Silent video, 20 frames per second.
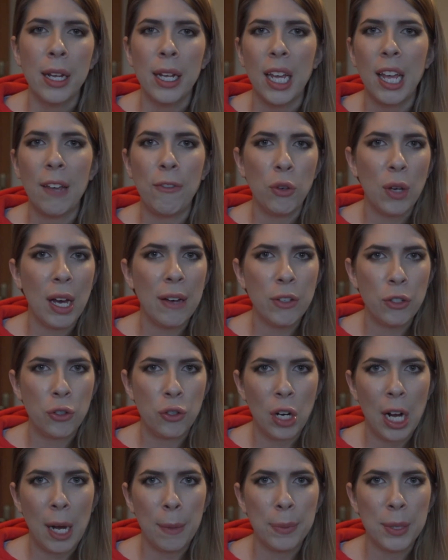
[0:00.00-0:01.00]
If you have a
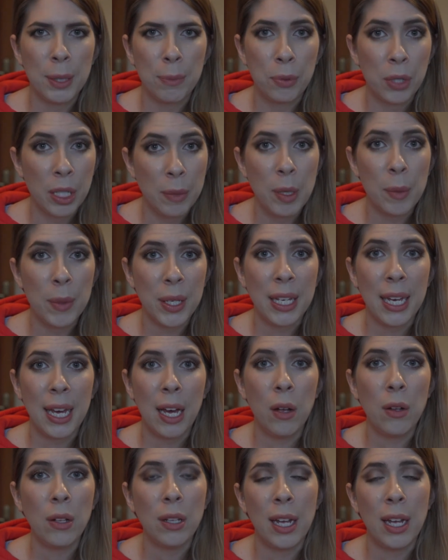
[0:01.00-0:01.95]
Drops premium account,